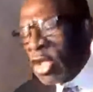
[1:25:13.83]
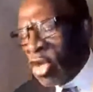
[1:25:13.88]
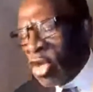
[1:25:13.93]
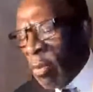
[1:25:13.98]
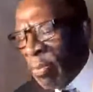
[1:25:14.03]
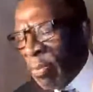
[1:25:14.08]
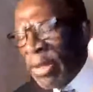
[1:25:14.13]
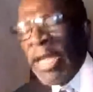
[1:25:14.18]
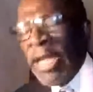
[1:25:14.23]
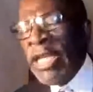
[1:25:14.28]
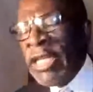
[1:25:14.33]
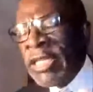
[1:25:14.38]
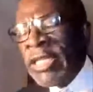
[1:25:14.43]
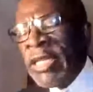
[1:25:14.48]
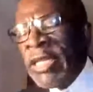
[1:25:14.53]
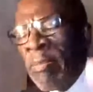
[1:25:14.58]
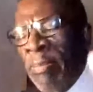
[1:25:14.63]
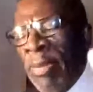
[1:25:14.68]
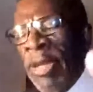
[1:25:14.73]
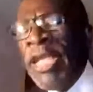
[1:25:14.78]
So
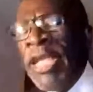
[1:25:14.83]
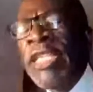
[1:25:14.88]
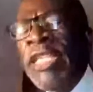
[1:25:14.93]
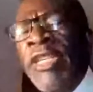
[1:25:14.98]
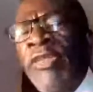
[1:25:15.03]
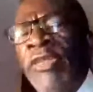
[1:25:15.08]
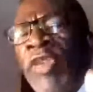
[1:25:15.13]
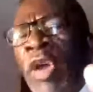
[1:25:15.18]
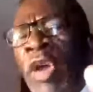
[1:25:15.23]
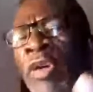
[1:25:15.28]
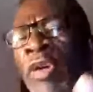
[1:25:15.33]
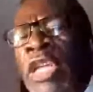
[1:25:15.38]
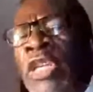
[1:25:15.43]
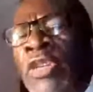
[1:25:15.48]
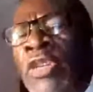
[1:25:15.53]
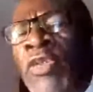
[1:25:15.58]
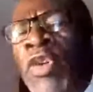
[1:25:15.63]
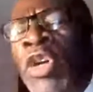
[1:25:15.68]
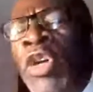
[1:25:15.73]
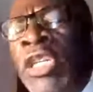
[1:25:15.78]
please, if you're going
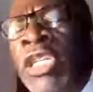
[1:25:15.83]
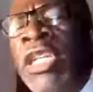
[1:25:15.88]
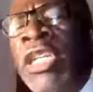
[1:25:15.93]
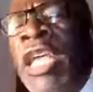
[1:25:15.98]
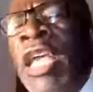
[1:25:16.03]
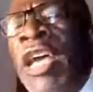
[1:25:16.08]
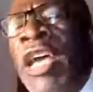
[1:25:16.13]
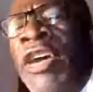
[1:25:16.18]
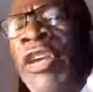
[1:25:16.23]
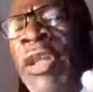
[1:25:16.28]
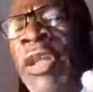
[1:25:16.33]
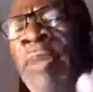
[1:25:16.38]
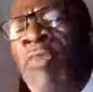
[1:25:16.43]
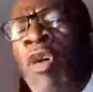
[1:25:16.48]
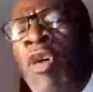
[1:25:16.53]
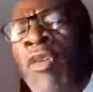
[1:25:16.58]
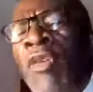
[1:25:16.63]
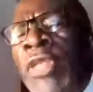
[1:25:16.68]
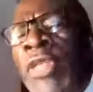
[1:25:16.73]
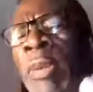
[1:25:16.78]
to vote,
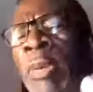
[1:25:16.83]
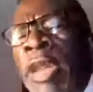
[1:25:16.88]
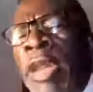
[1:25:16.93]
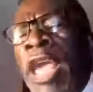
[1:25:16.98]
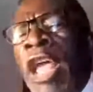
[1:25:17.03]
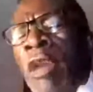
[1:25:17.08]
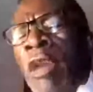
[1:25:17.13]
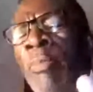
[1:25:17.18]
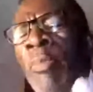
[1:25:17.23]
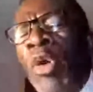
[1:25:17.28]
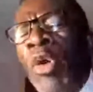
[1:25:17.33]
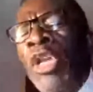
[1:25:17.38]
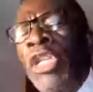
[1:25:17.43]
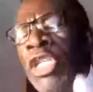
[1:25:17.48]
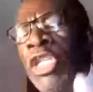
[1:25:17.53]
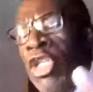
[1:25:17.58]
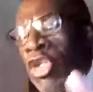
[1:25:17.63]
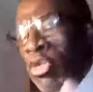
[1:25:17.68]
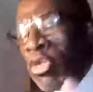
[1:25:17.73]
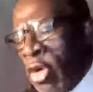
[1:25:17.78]
remove the nail
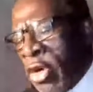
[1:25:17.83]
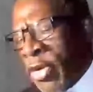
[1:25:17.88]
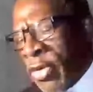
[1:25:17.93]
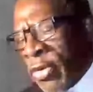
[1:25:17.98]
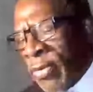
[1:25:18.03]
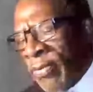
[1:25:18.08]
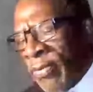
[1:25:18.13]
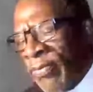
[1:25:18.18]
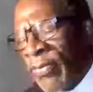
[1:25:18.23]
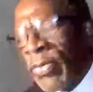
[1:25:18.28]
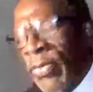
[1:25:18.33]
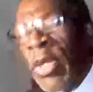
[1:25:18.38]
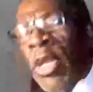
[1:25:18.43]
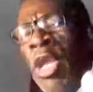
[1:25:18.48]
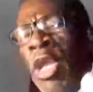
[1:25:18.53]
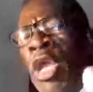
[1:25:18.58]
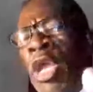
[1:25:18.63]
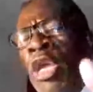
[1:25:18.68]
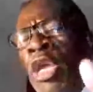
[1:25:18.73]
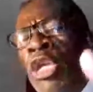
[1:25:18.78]
polish tomorrow.
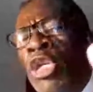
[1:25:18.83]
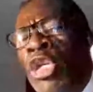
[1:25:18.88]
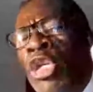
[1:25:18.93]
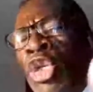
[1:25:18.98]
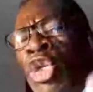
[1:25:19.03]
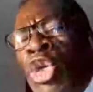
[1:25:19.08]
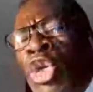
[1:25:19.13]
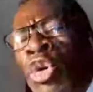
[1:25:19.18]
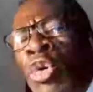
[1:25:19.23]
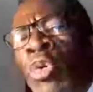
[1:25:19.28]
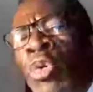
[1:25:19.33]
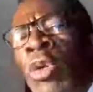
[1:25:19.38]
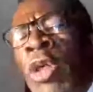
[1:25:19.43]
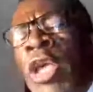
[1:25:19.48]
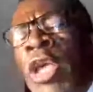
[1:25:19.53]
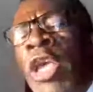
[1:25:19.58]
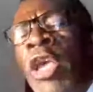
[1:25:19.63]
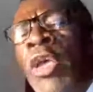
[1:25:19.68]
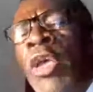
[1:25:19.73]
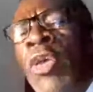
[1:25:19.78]
2,
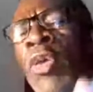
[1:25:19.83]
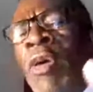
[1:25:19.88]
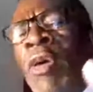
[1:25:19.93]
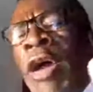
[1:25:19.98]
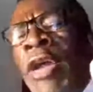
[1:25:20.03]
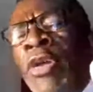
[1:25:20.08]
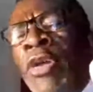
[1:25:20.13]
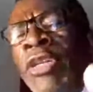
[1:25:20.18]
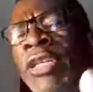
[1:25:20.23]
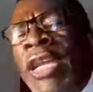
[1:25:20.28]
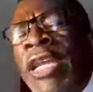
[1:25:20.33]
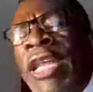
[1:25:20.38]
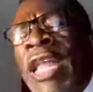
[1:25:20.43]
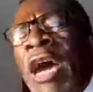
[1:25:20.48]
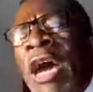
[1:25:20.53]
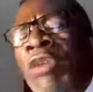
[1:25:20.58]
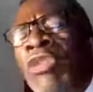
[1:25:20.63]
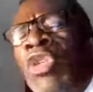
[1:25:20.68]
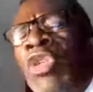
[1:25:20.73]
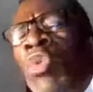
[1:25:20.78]
you are not
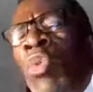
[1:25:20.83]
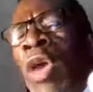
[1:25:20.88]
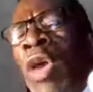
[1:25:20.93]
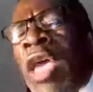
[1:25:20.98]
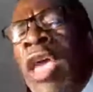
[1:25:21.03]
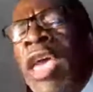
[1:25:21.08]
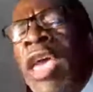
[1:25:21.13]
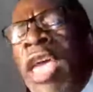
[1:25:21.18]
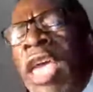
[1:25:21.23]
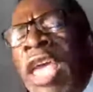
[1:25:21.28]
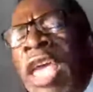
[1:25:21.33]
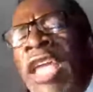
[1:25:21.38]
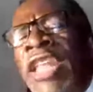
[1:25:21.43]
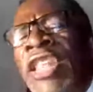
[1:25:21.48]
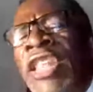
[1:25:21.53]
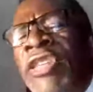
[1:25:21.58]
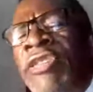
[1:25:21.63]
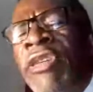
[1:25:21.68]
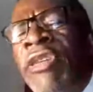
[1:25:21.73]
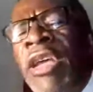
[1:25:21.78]
allowed to wear
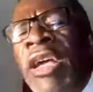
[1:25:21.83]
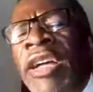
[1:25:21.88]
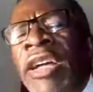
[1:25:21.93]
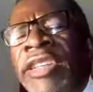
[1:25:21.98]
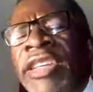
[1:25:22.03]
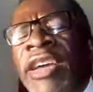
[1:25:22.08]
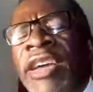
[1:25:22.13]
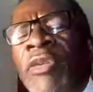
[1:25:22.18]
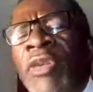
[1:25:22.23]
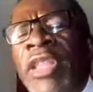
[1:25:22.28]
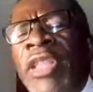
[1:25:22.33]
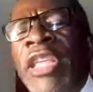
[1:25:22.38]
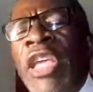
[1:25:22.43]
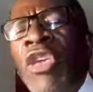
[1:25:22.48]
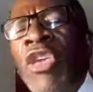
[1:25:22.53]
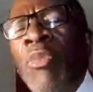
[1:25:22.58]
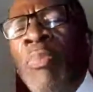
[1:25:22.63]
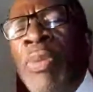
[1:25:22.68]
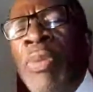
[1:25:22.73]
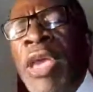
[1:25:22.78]
any regalia, whether
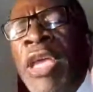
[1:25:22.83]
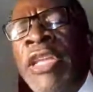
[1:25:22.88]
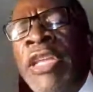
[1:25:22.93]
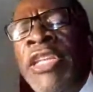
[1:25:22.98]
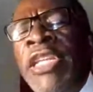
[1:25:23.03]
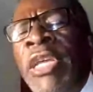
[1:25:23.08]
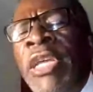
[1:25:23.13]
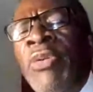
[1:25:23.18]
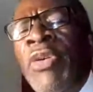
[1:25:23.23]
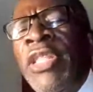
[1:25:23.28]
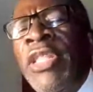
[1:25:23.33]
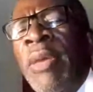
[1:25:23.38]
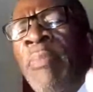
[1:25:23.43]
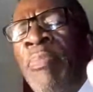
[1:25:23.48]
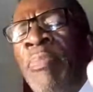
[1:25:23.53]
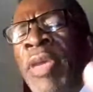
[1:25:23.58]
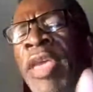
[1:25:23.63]
UPND, whether